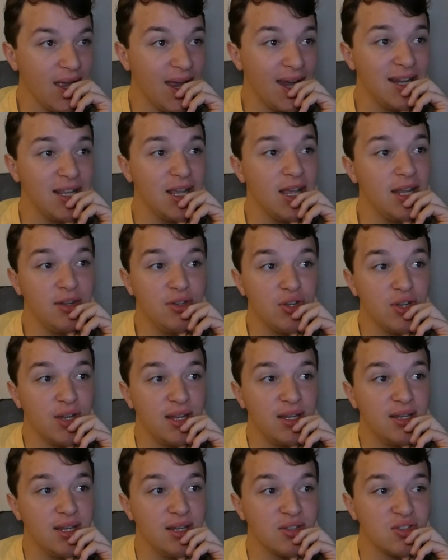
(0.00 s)
And he
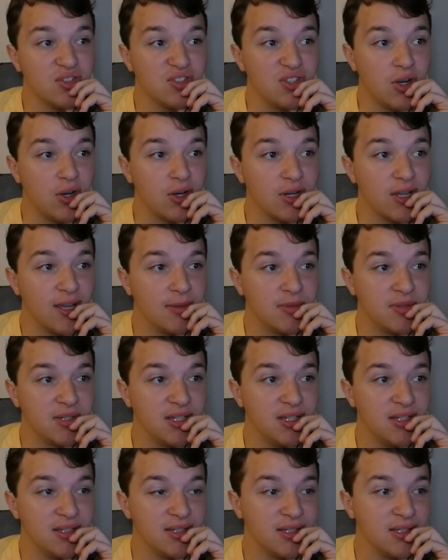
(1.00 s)
didn't start games
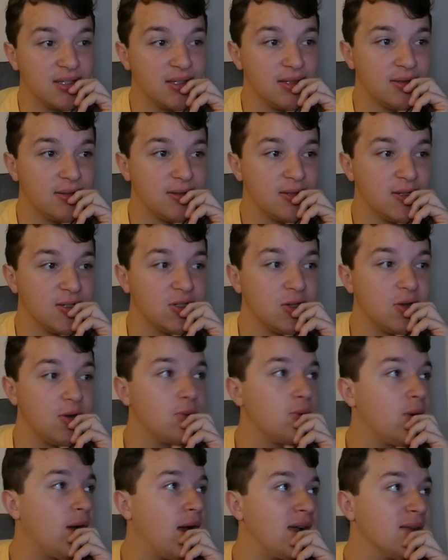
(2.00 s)
either.
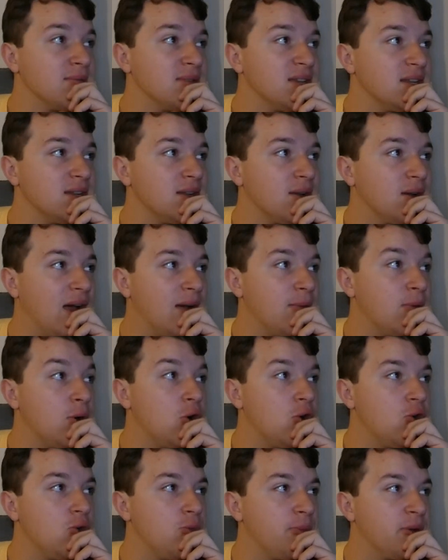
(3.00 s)
So, I mean, I'm
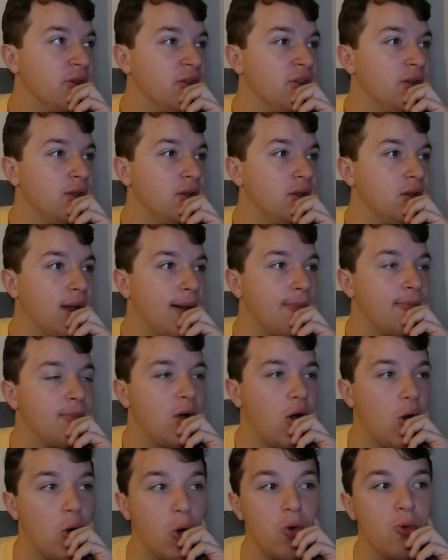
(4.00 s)

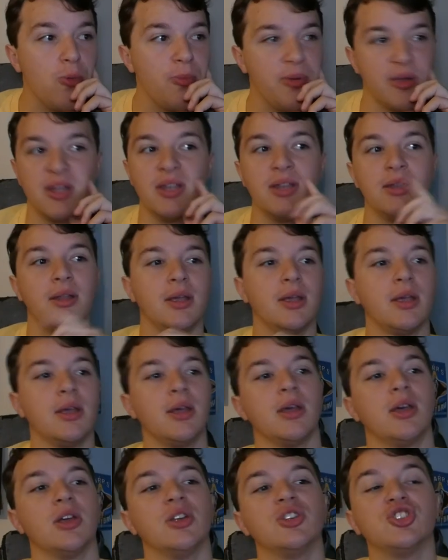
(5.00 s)
hoping
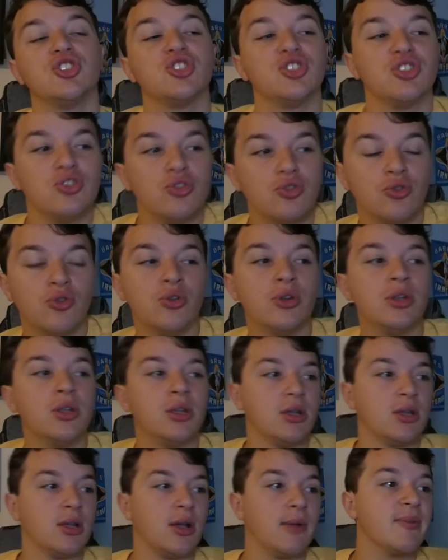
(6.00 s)
soon.
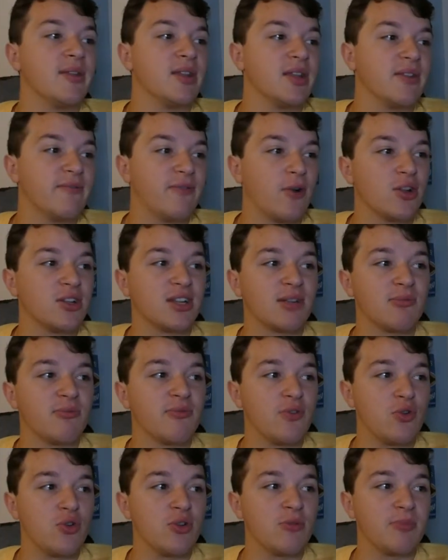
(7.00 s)
I mean, Volendam
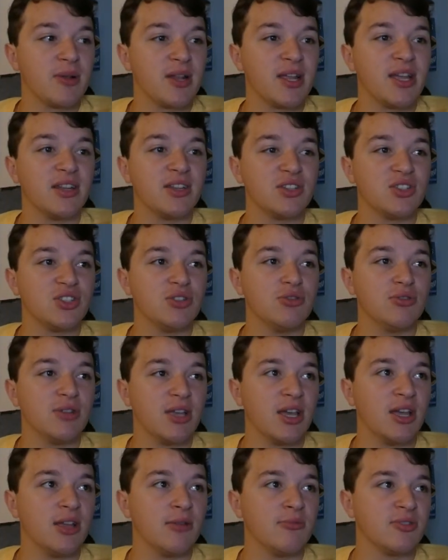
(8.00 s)
have only played two
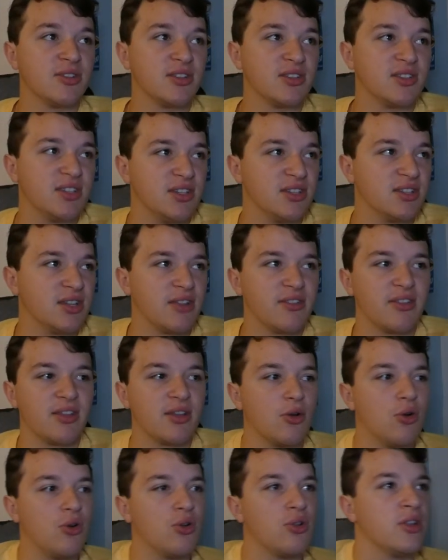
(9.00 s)
games this season. I
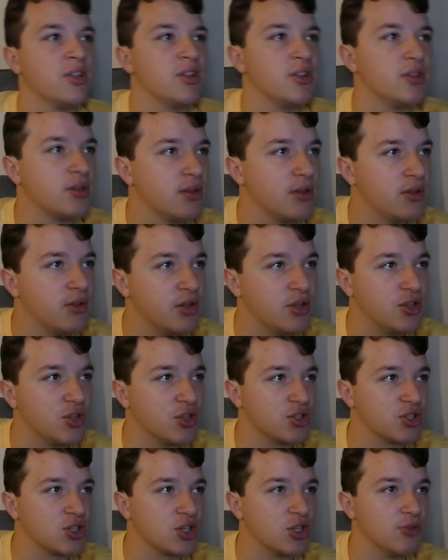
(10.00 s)
think all the
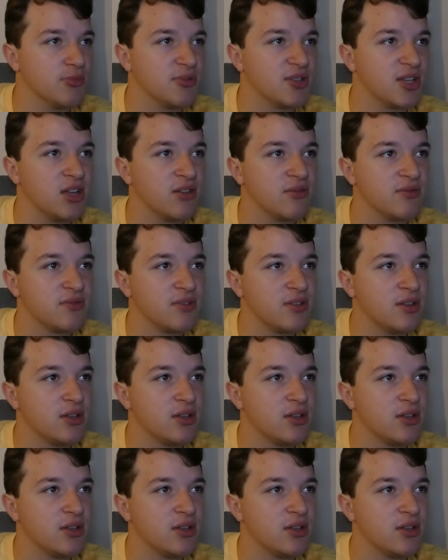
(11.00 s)
Dutch clubs have.